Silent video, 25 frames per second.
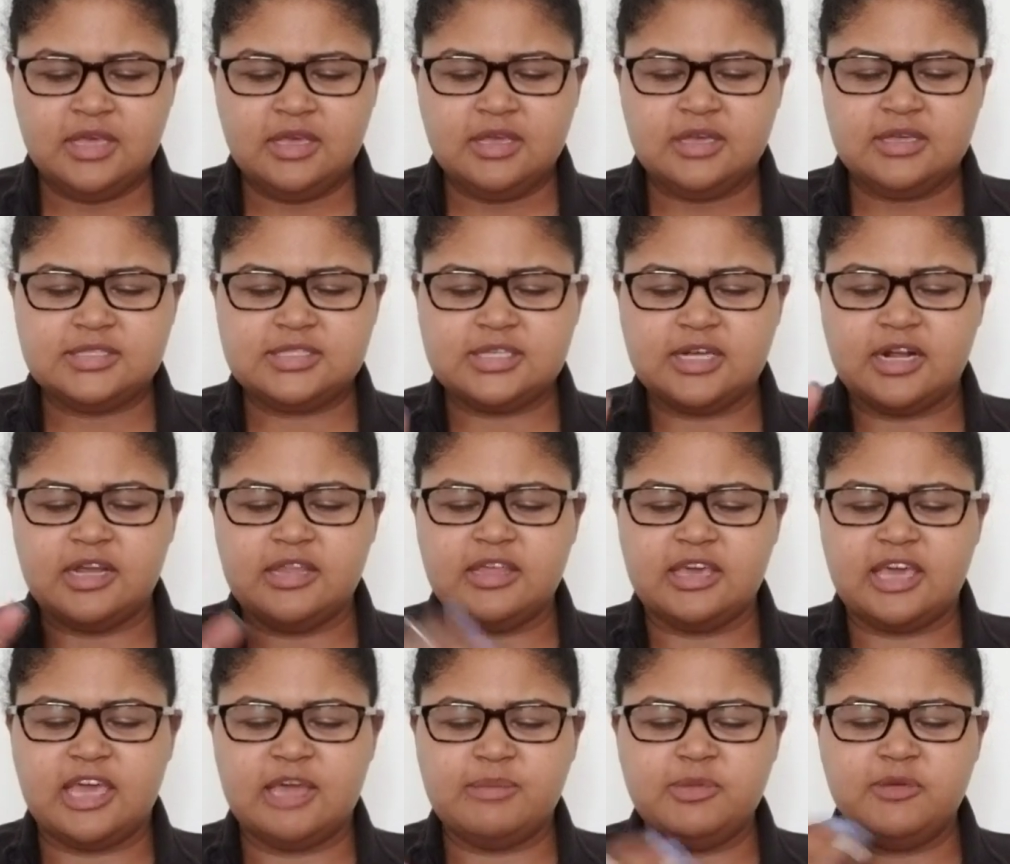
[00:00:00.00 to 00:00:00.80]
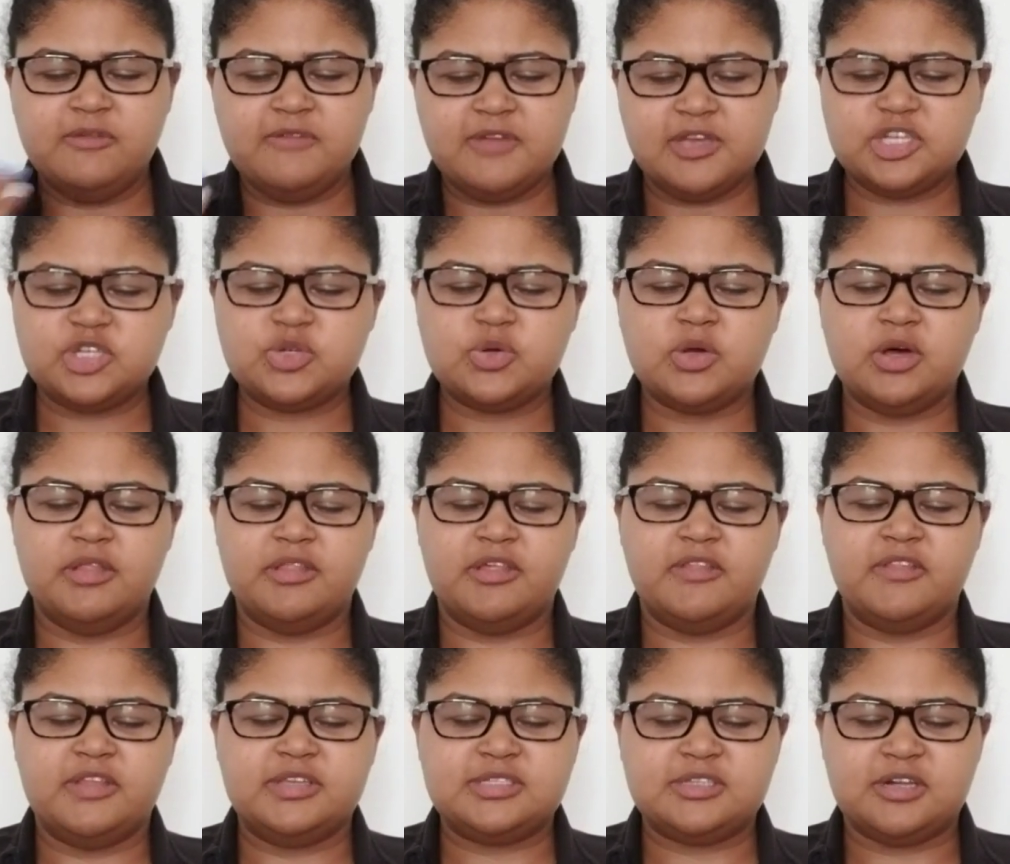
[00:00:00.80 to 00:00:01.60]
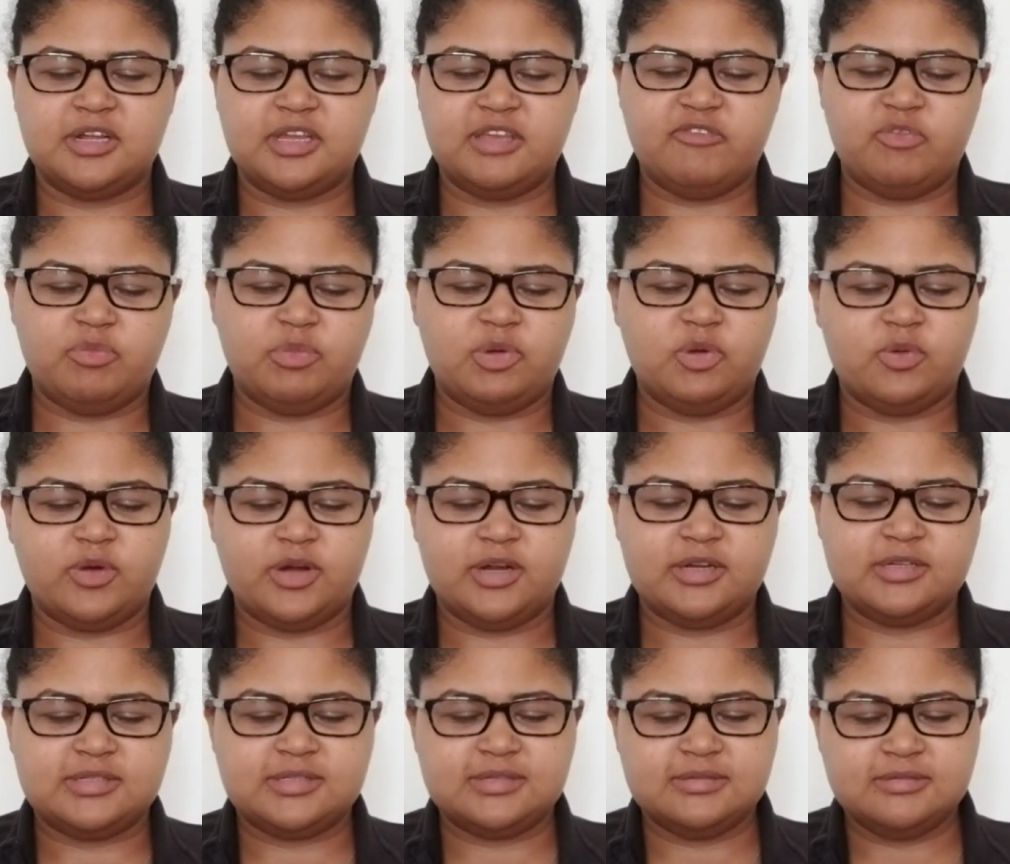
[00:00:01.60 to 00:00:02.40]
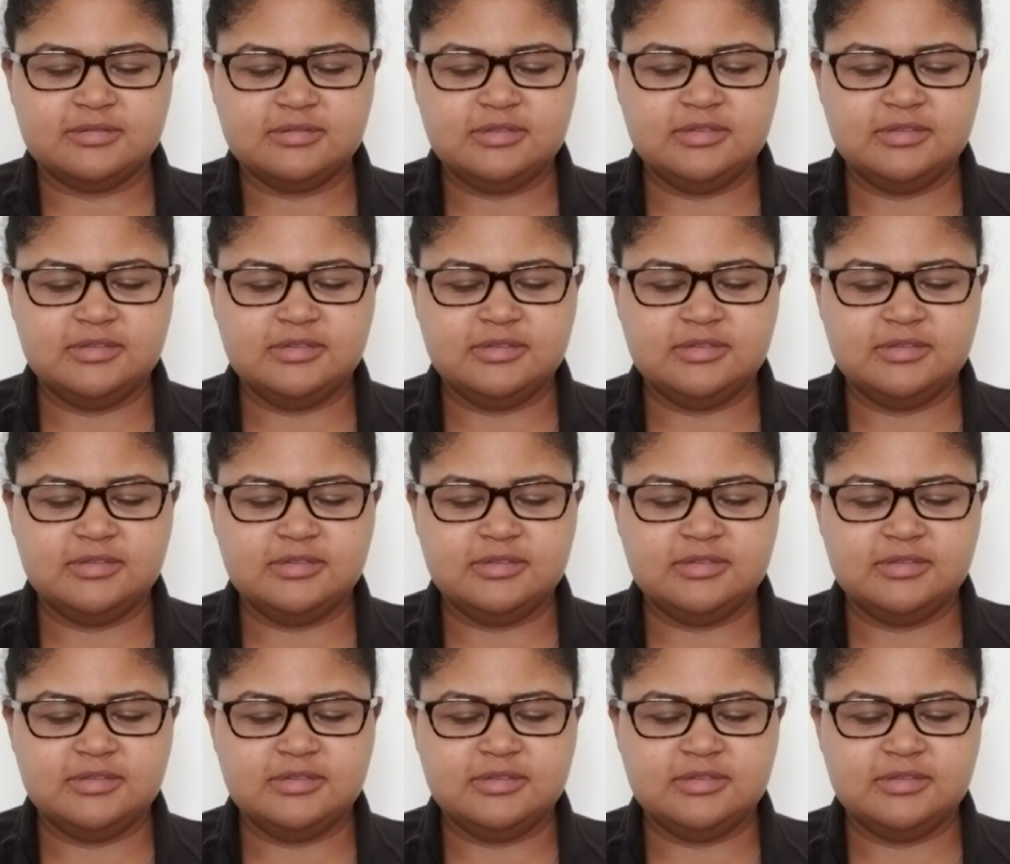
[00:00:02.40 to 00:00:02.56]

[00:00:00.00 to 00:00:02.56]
sorry, they gave me a visual and then they started giving me words